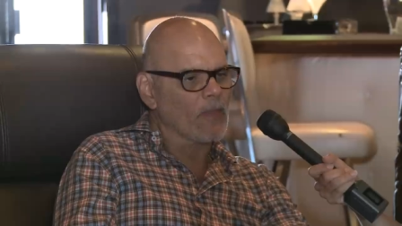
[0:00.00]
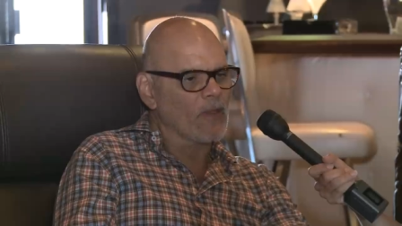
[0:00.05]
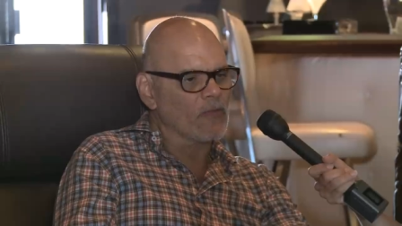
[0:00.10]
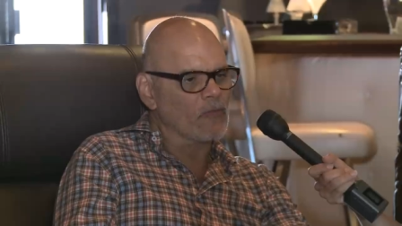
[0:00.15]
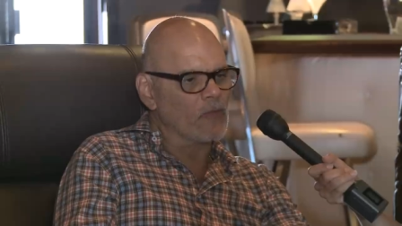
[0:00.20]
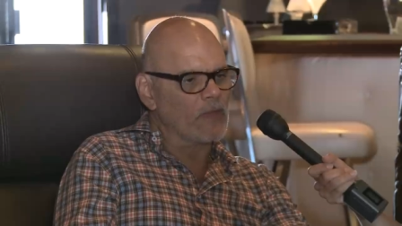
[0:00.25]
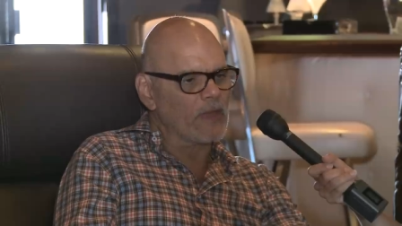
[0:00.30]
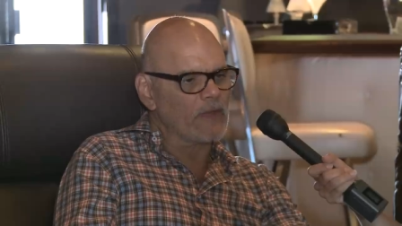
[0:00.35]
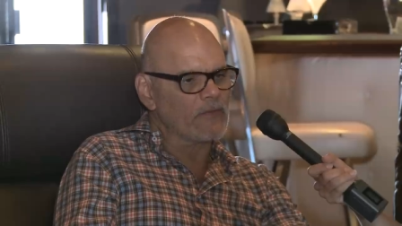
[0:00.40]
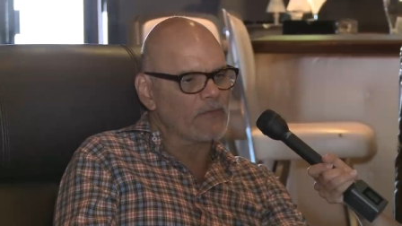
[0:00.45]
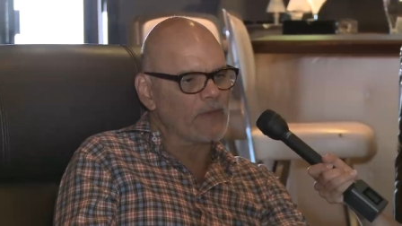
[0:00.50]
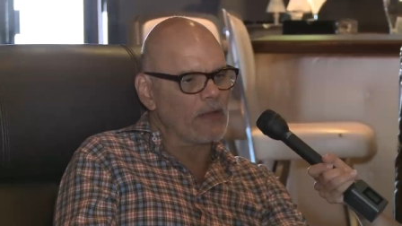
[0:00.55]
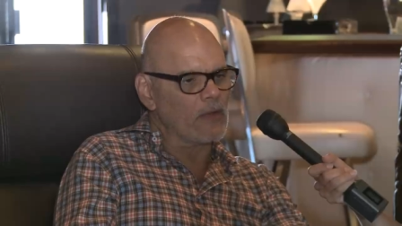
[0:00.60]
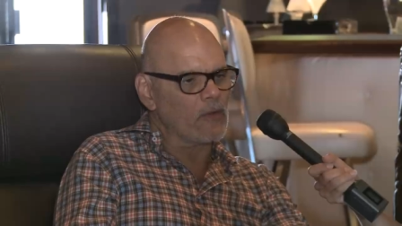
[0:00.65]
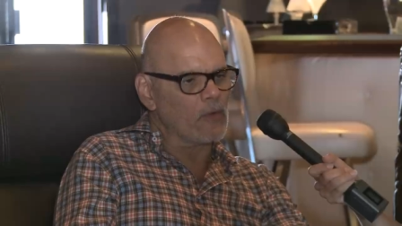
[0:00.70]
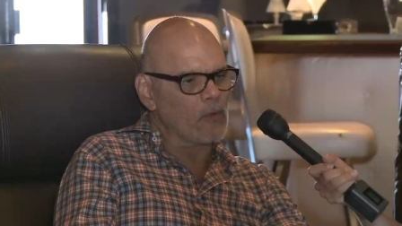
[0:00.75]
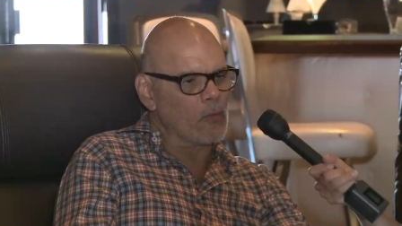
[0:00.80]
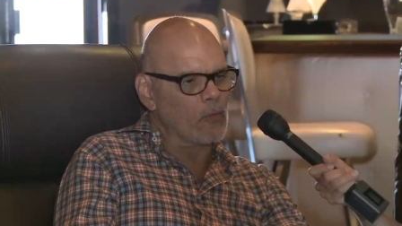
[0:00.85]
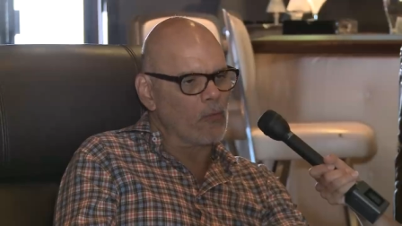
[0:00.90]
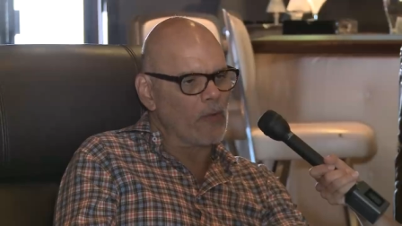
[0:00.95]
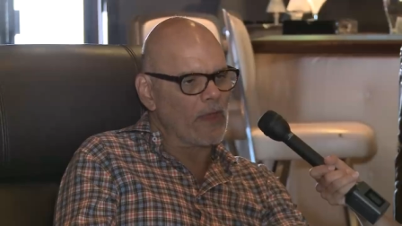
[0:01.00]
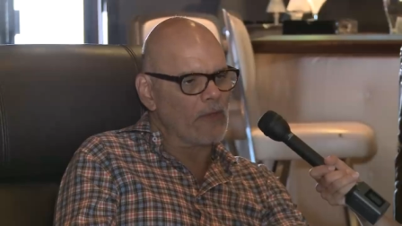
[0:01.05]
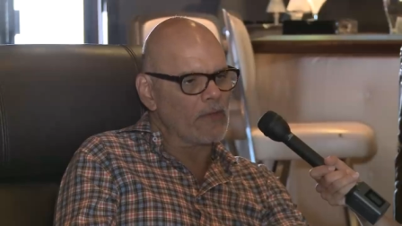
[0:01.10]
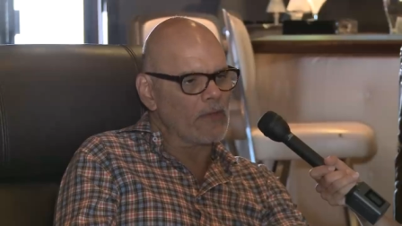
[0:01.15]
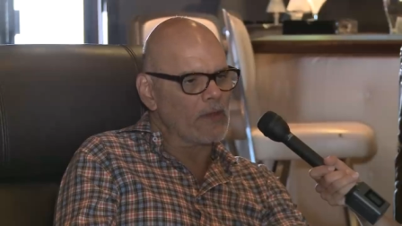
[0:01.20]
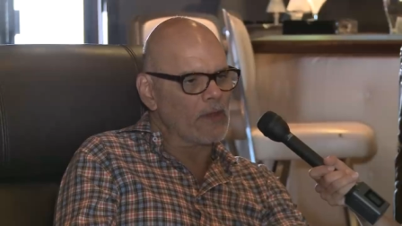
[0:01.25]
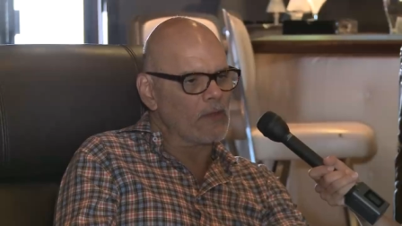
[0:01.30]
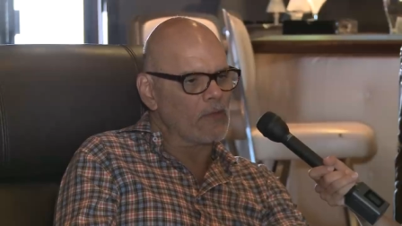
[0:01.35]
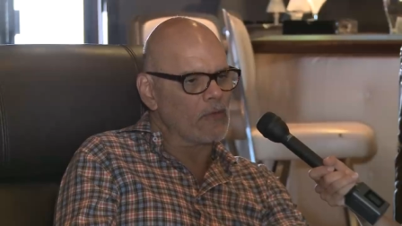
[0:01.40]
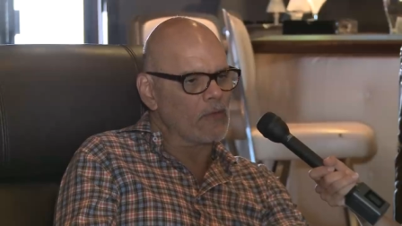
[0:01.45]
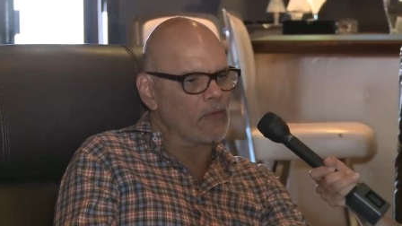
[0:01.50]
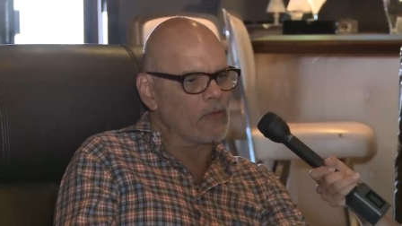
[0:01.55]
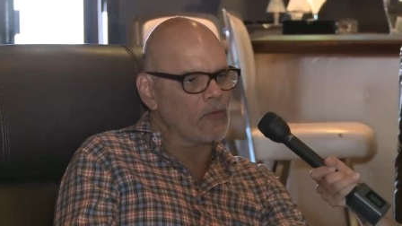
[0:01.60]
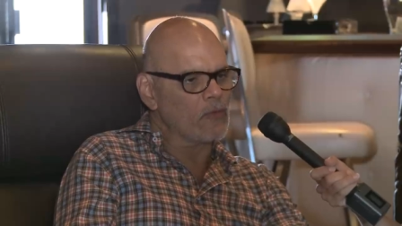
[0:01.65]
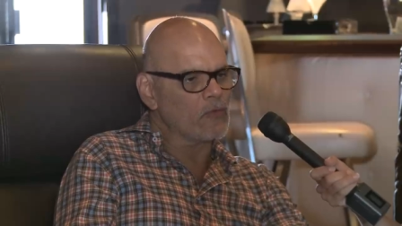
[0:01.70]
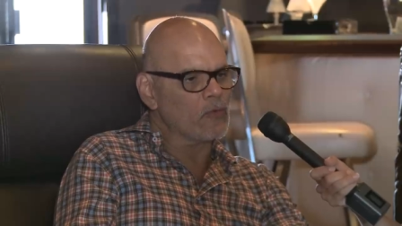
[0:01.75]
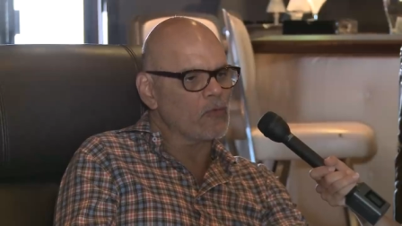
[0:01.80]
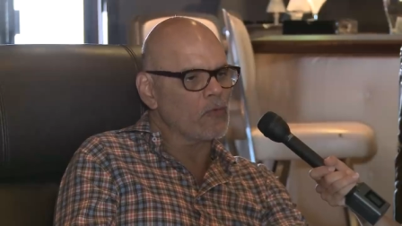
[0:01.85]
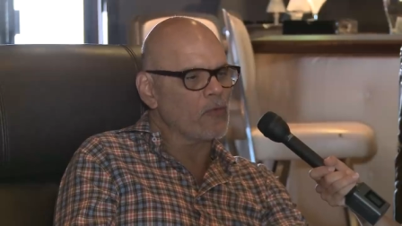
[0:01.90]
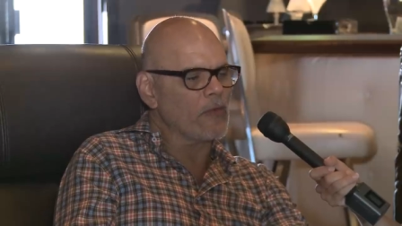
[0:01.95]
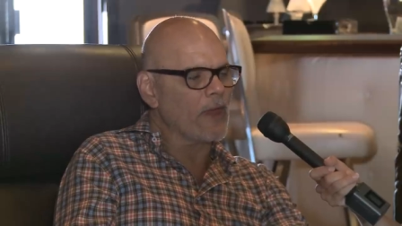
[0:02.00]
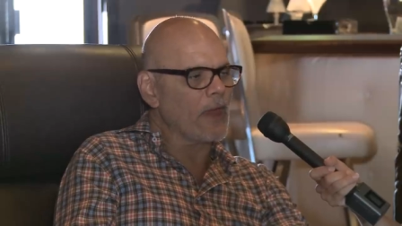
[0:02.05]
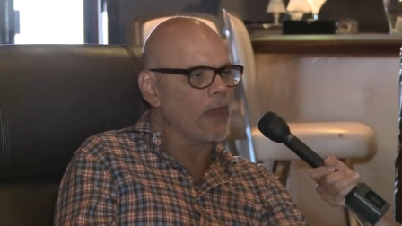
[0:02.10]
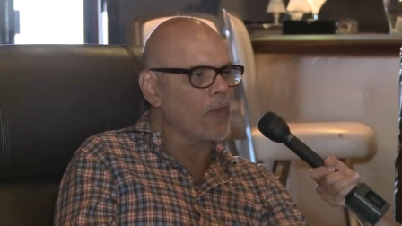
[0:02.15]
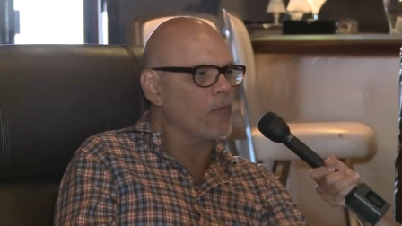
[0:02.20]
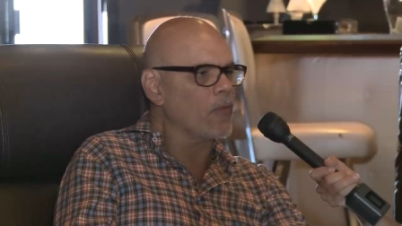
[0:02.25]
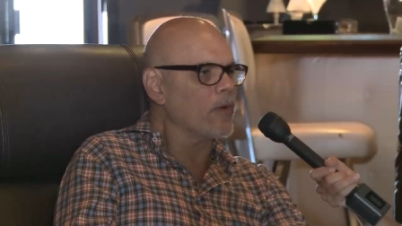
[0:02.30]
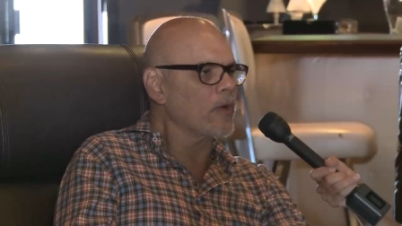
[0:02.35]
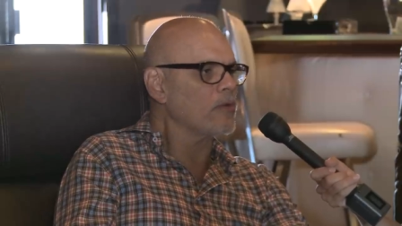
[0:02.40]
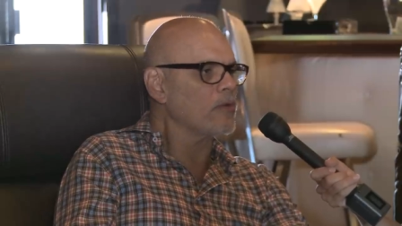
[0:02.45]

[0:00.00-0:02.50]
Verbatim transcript: So they said, look, rather than you do that, why